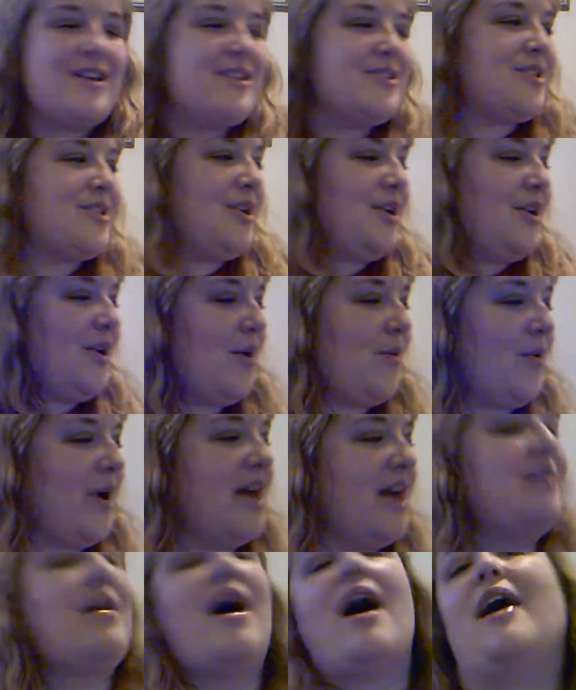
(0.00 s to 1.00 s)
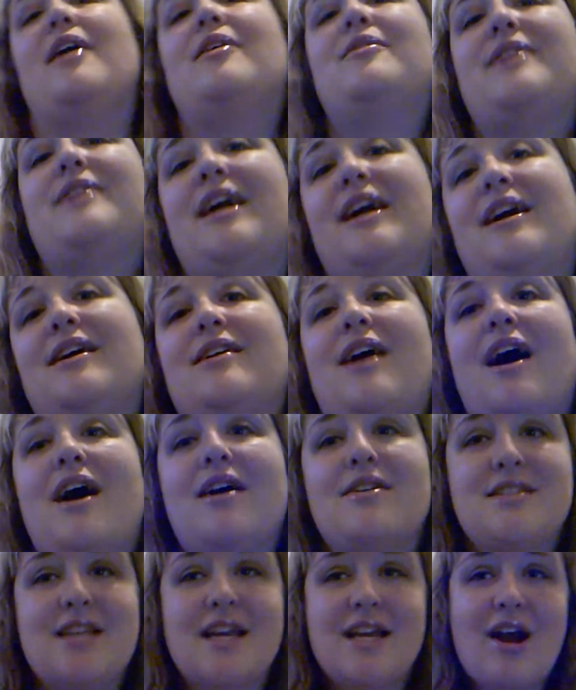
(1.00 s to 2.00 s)
So you know what? I don't care.
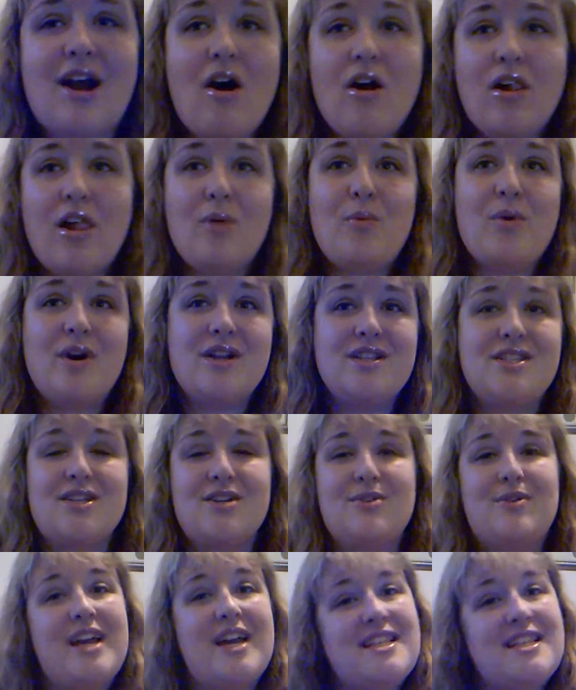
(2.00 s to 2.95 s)
I'll say all I want to.